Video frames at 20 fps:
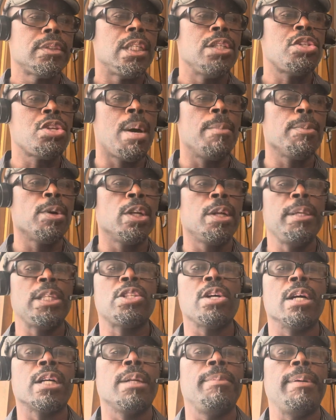So I'm going to be
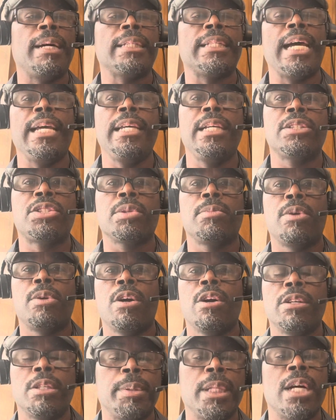talking about that here
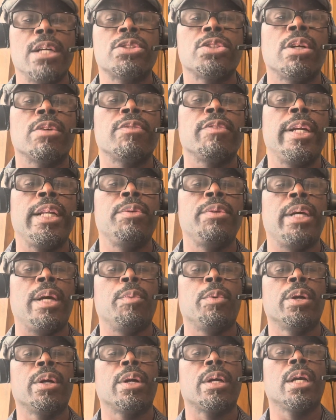tomorrow on the Blog Talk Radio
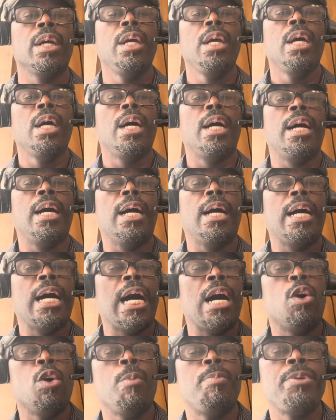Network.
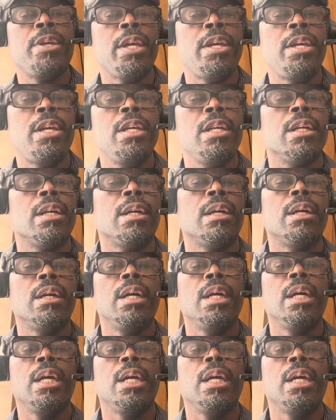I hope you're here.